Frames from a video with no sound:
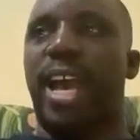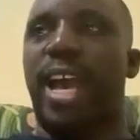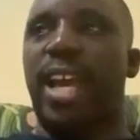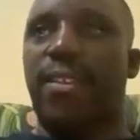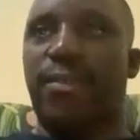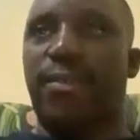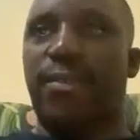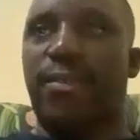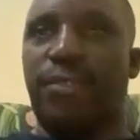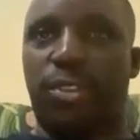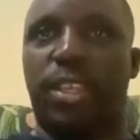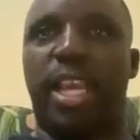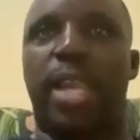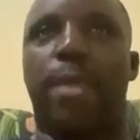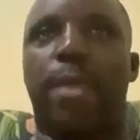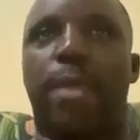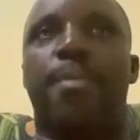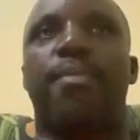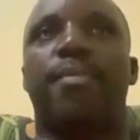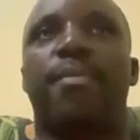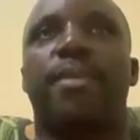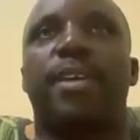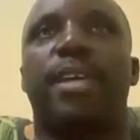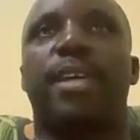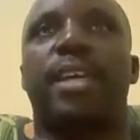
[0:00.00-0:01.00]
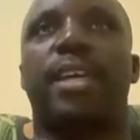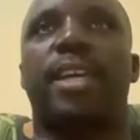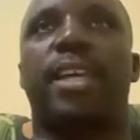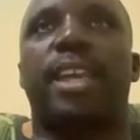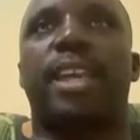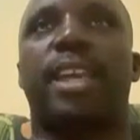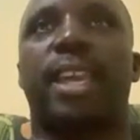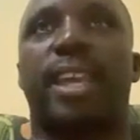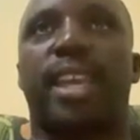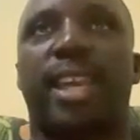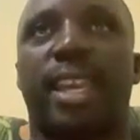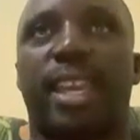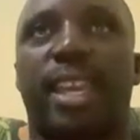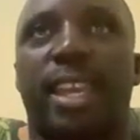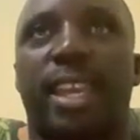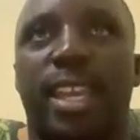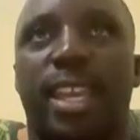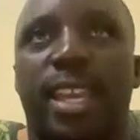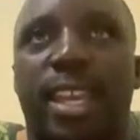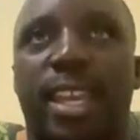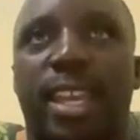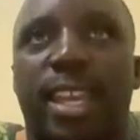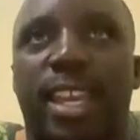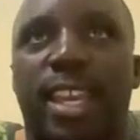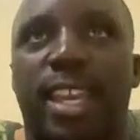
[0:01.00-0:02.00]
And for them,
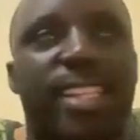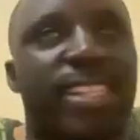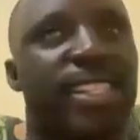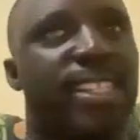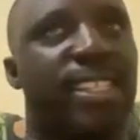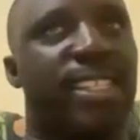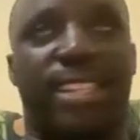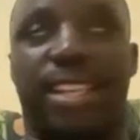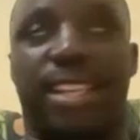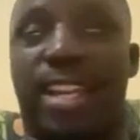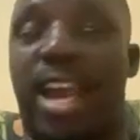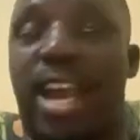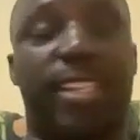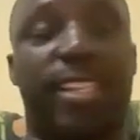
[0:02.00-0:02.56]
it,